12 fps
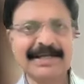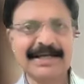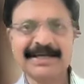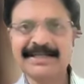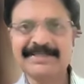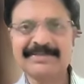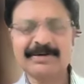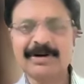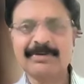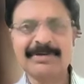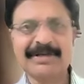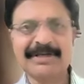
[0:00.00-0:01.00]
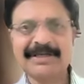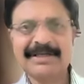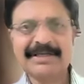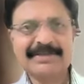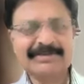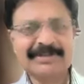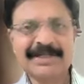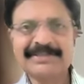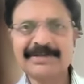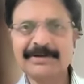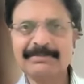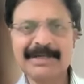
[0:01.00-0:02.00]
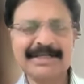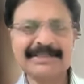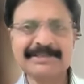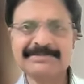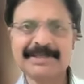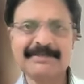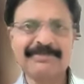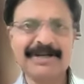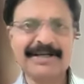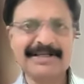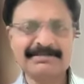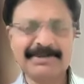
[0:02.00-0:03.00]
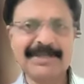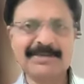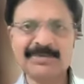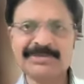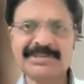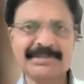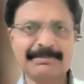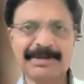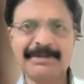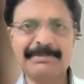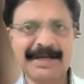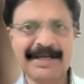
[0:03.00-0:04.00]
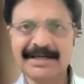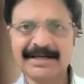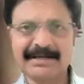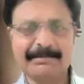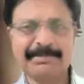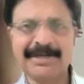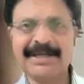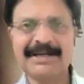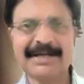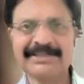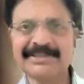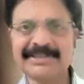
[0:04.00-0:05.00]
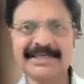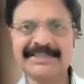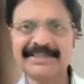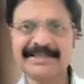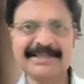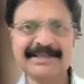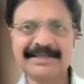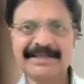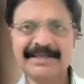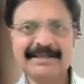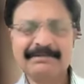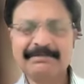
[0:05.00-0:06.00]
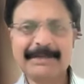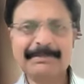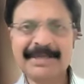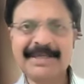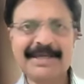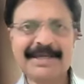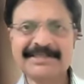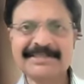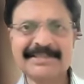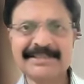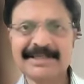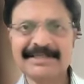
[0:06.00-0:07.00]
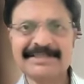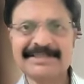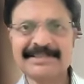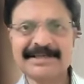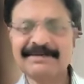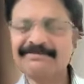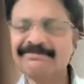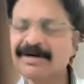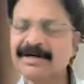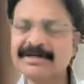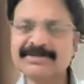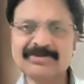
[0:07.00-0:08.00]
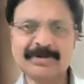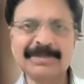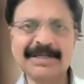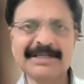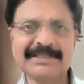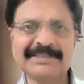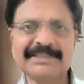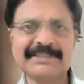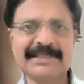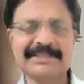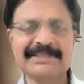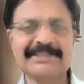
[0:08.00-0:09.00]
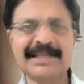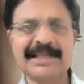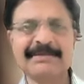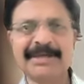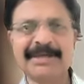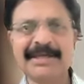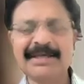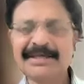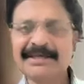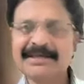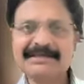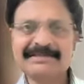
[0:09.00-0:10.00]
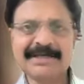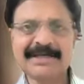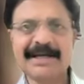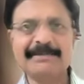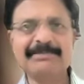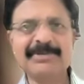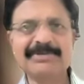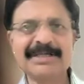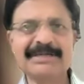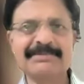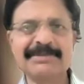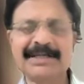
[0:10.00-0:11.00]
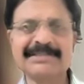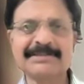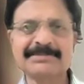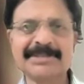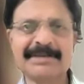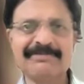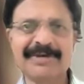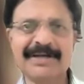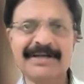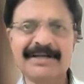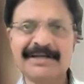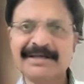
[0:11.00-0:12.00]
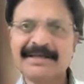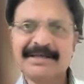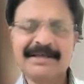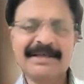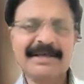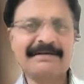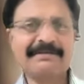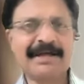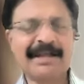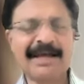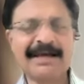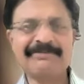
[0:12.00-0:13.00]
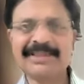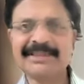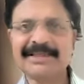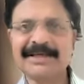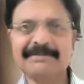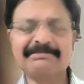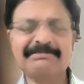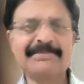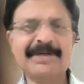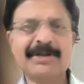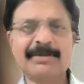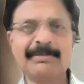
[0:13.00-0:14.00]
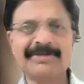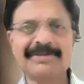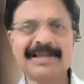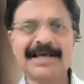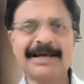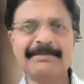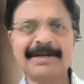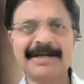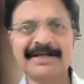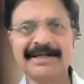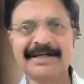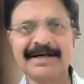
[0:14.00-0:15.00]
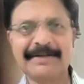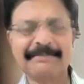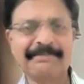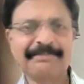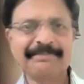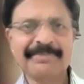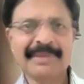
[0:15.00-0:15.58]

will decrease throughout. So that's how magnesium sulfate is being used as a pre-medicant, a pre-induction agent by many anesthesiologists. I've heard so many anesthesiologists telling me, sir, I'm using magnesium sulfate along with midazolam and